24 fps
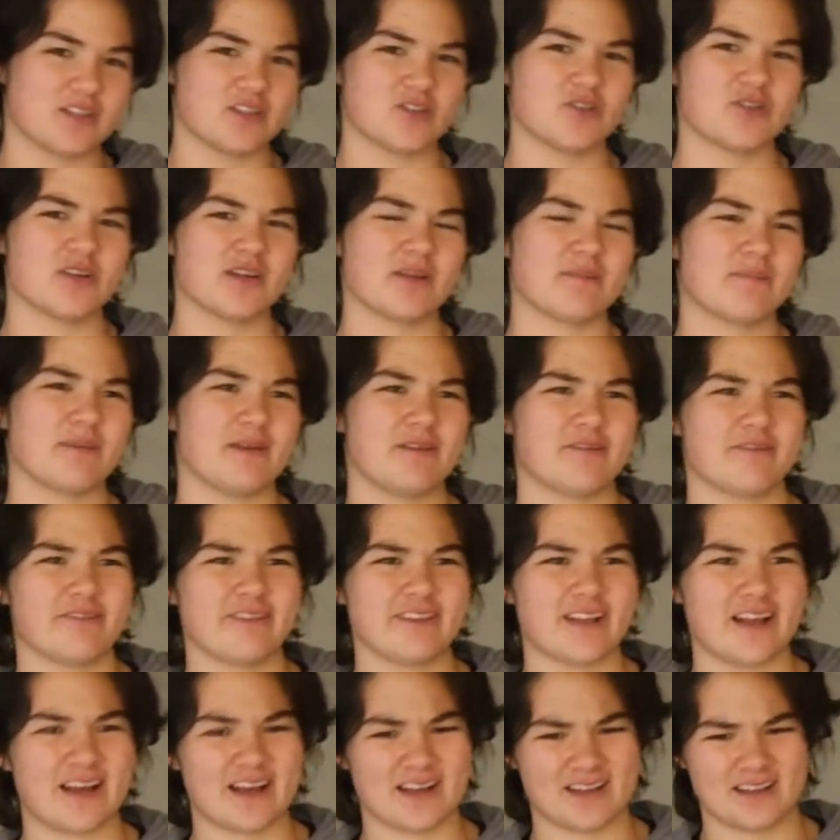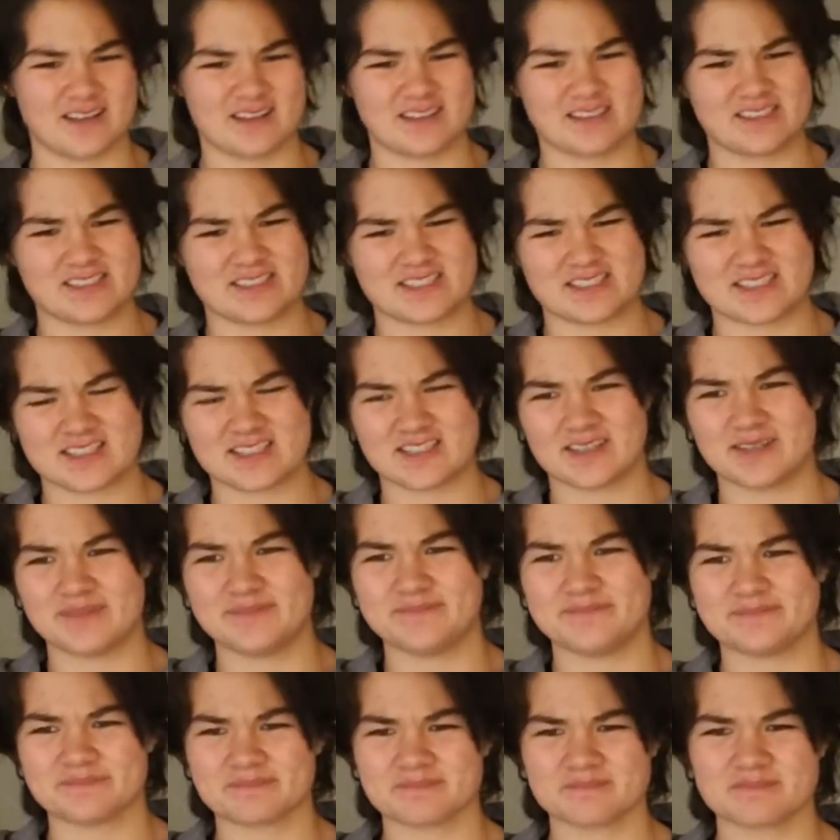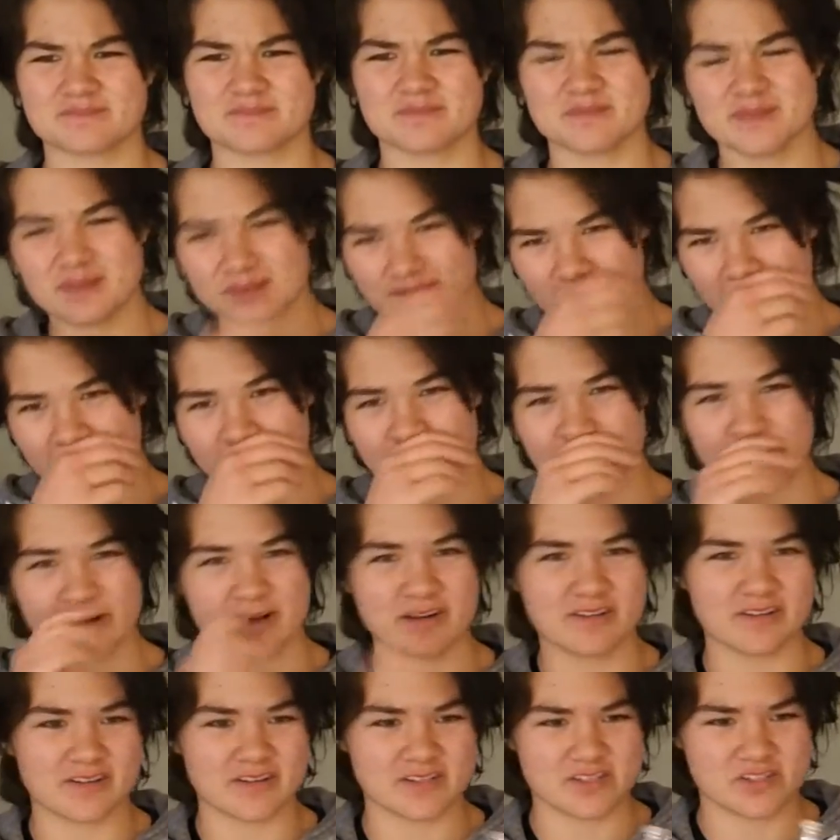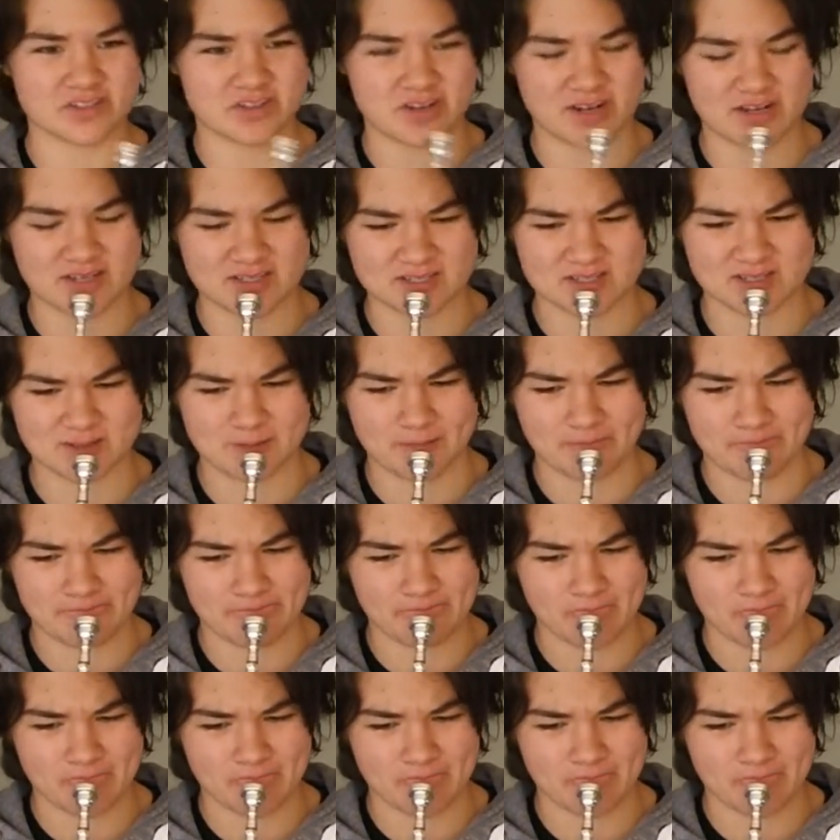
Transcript: a tuning B flat just to compare and contrast.